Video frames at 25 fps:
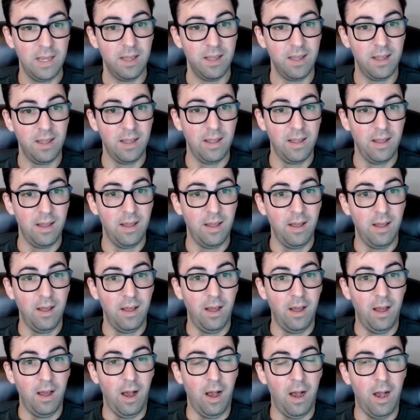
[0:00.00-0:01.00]

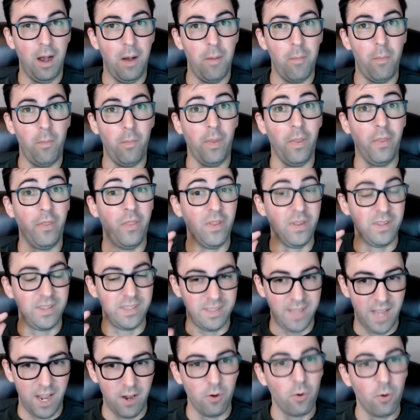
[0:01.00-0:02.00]
The
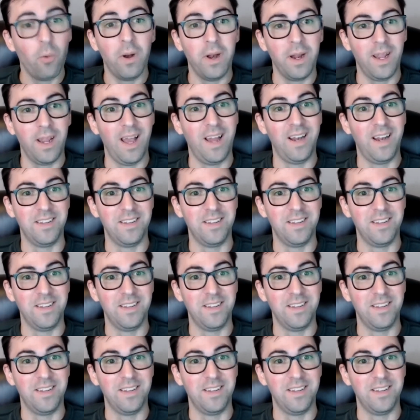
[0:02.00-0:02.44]
standard one, again,